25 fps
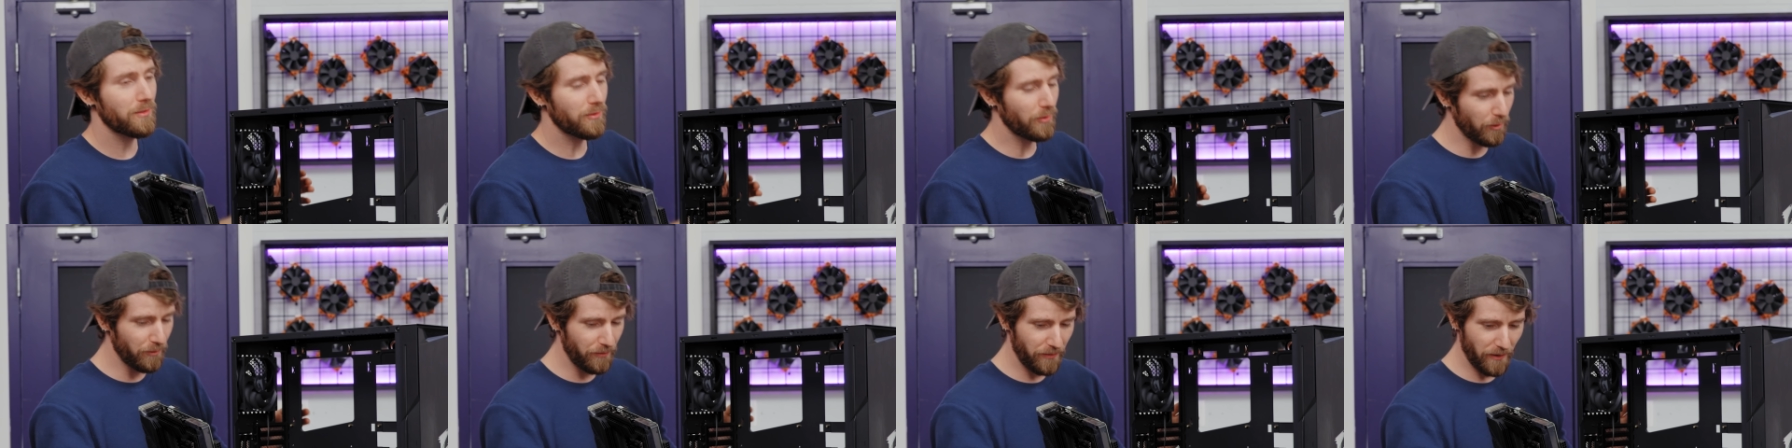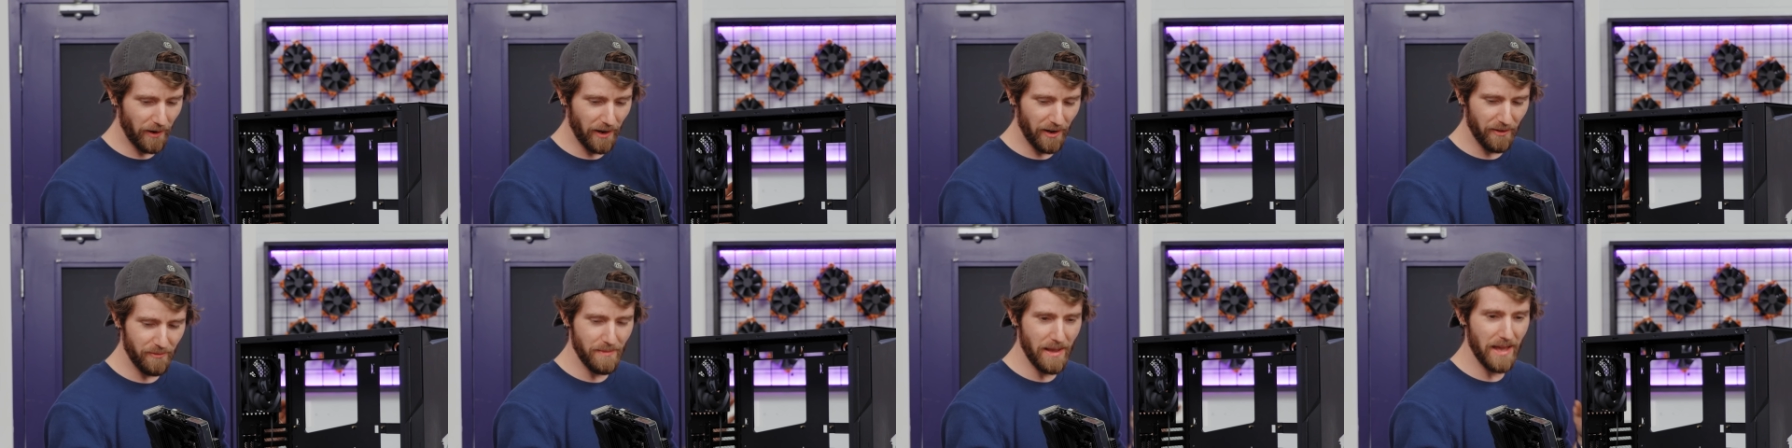So
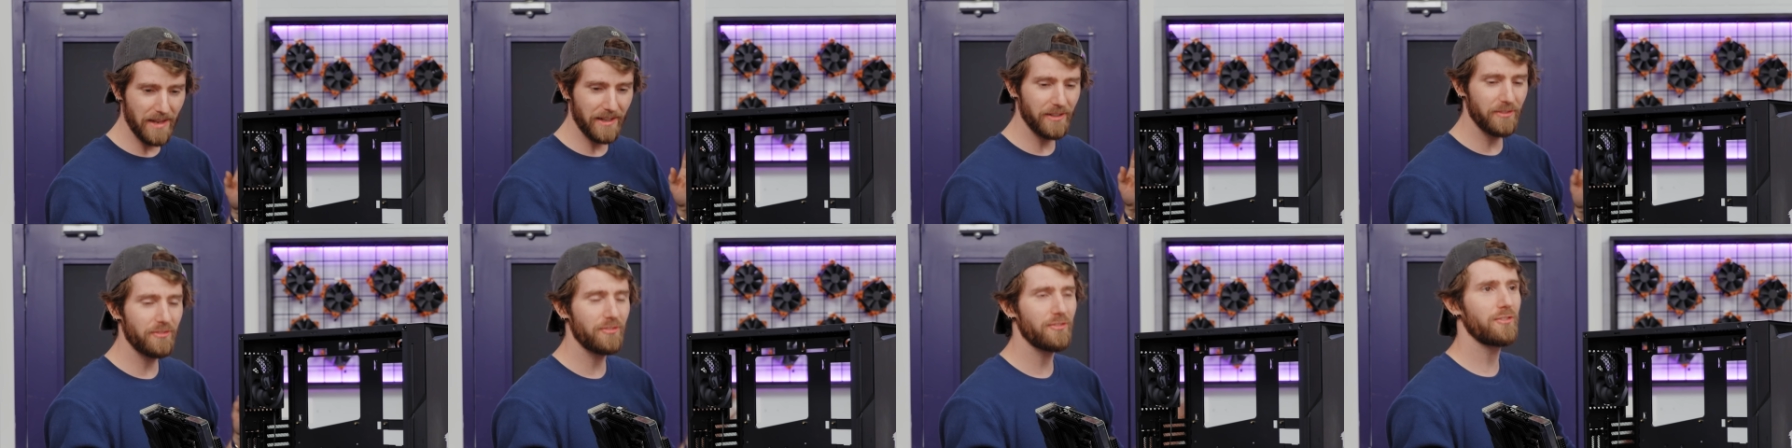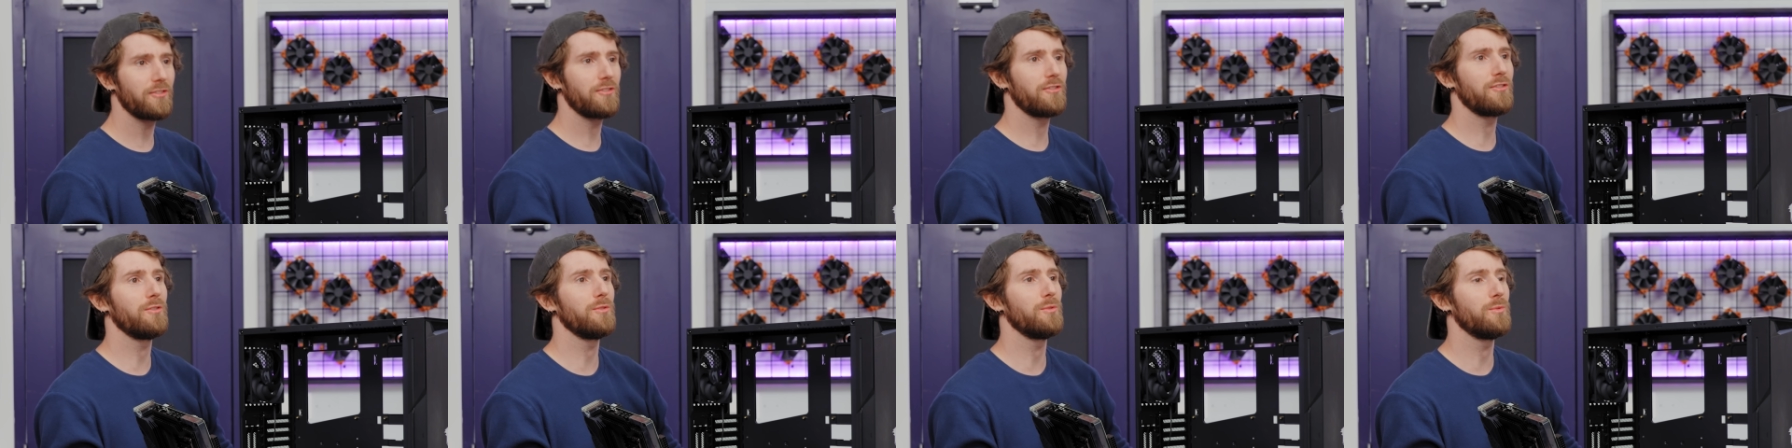far, I've
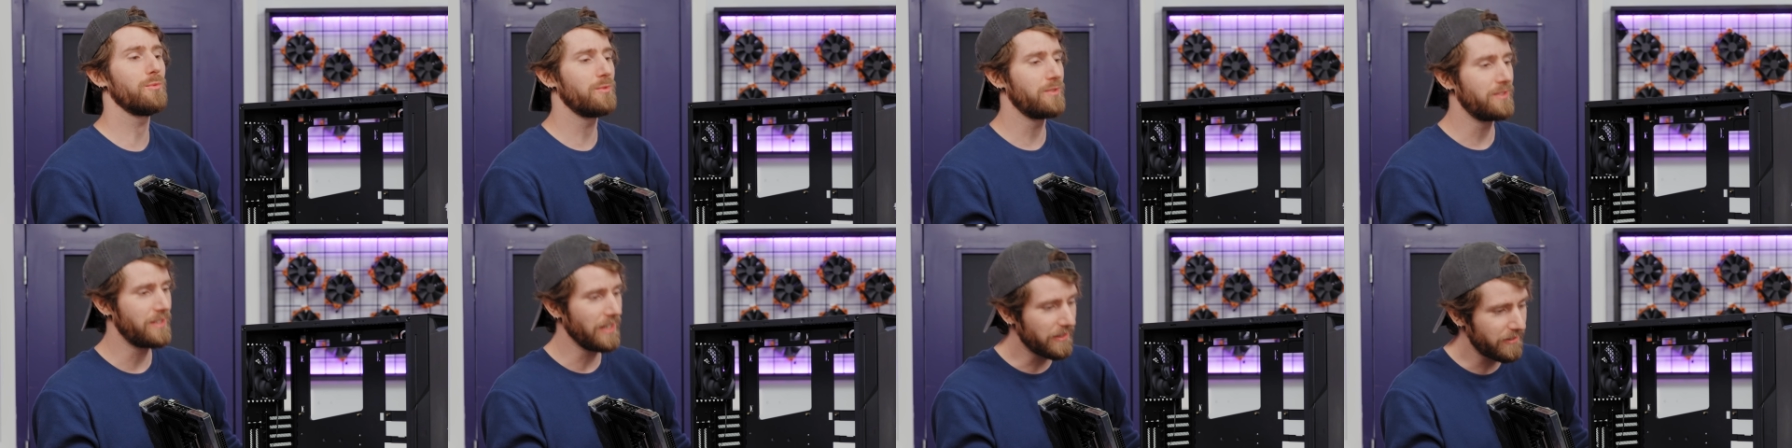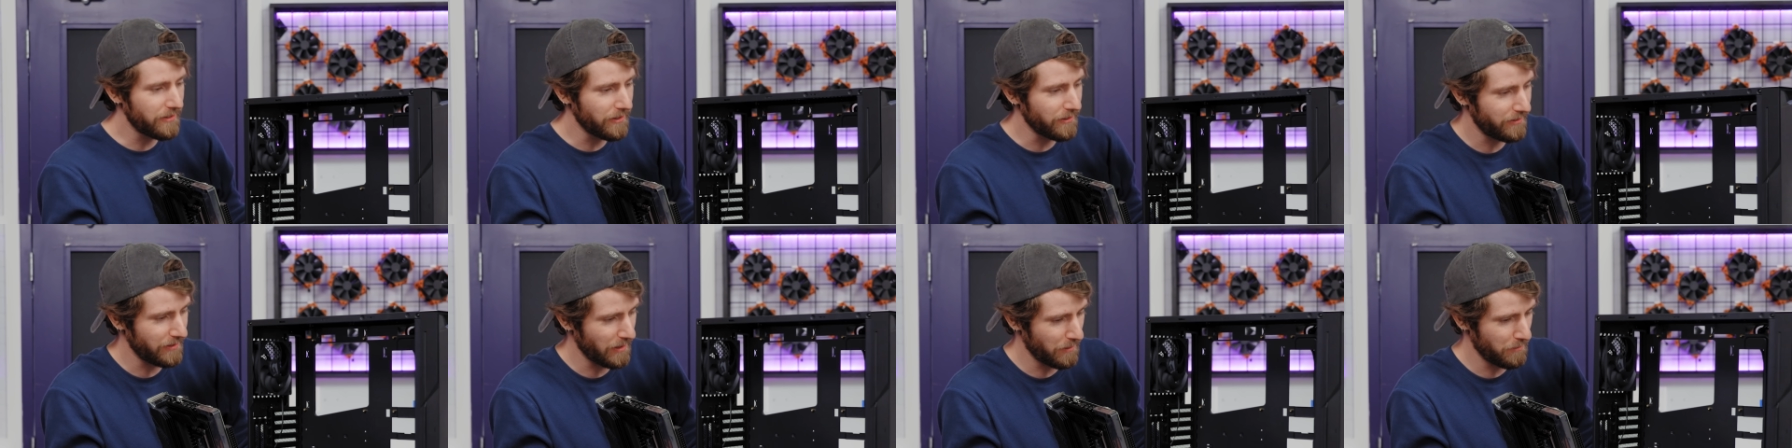managed to
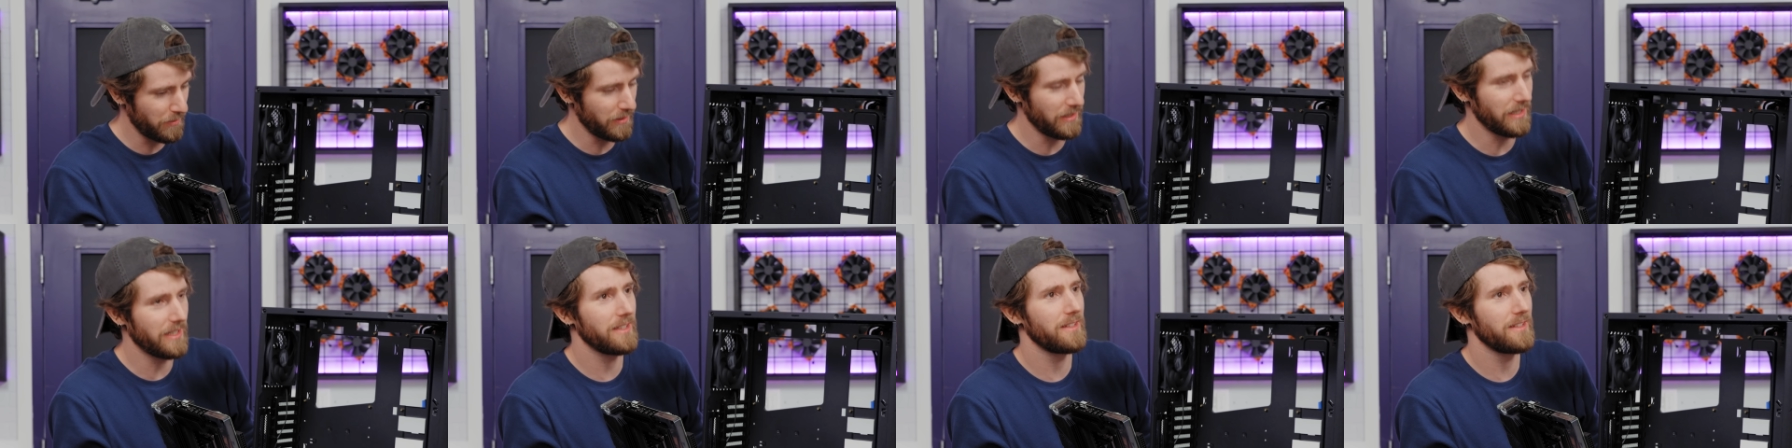disassemble